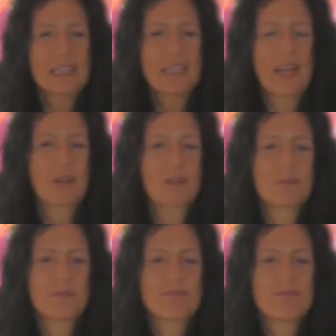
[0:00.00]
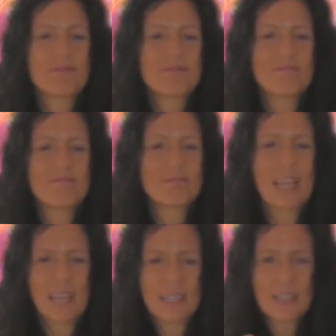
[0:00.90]
Now,
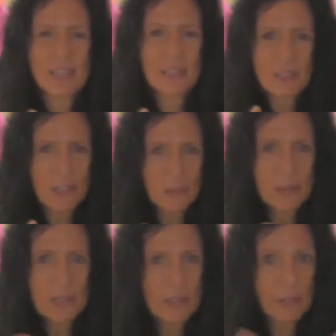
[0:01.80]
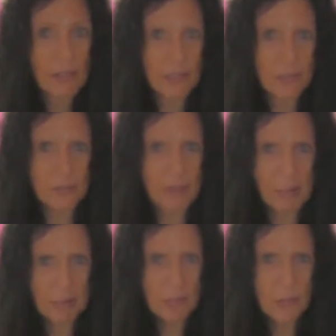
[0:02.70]
that includes the larger
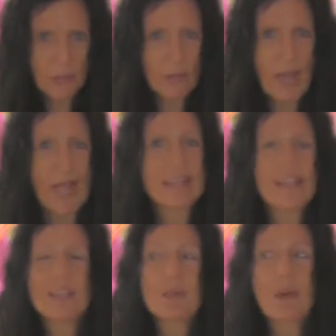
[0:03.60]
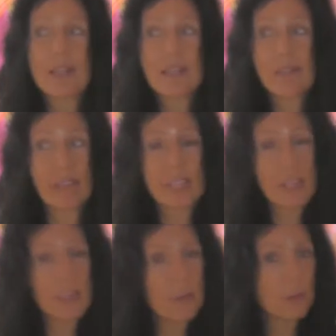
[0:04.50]
family circle, and then it
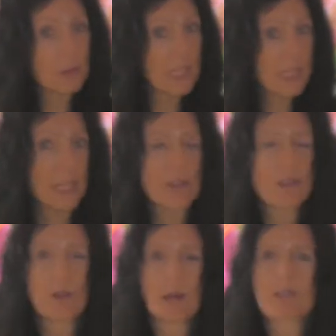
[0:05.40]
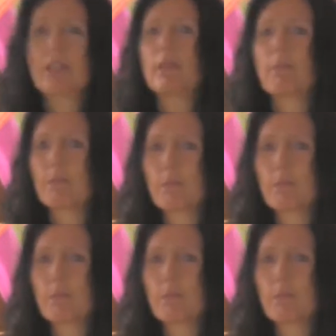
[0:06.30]
eventually will extend to our team.